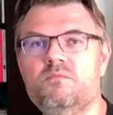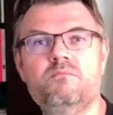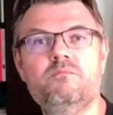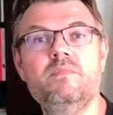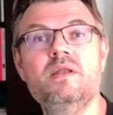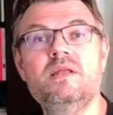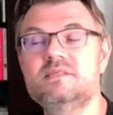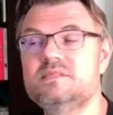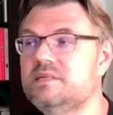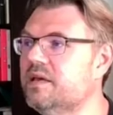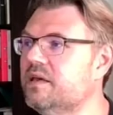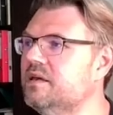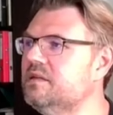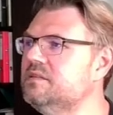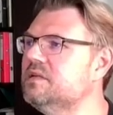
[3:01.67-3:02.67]

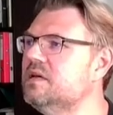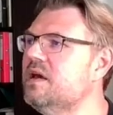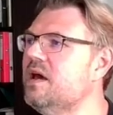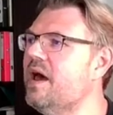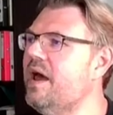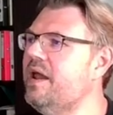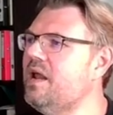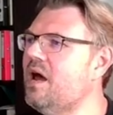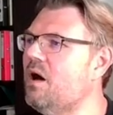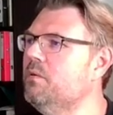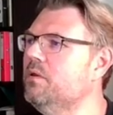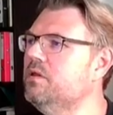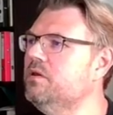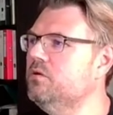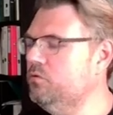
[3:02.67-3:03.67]
milliseconds and I
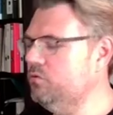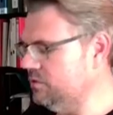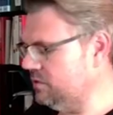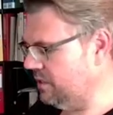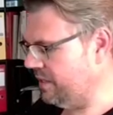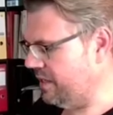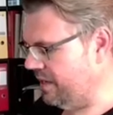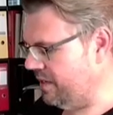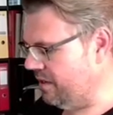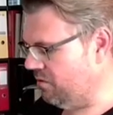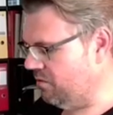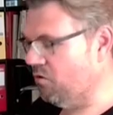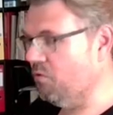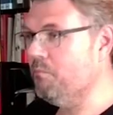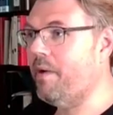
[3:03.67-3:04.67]
will use again a
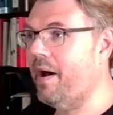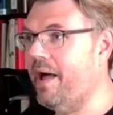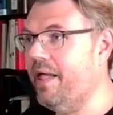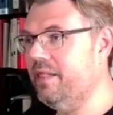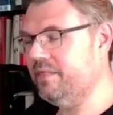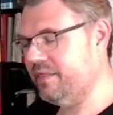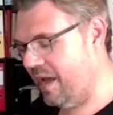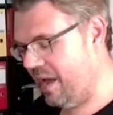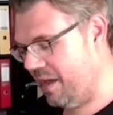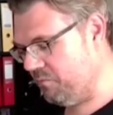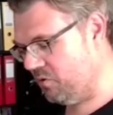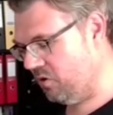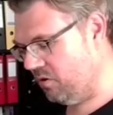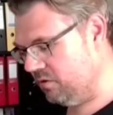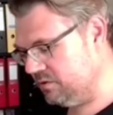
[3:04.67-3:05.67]
compile time
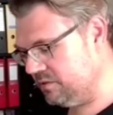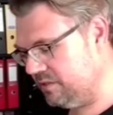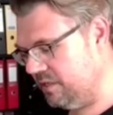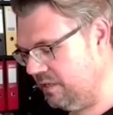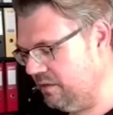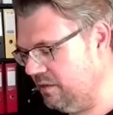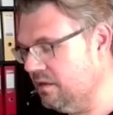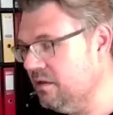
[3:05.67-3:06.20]
constant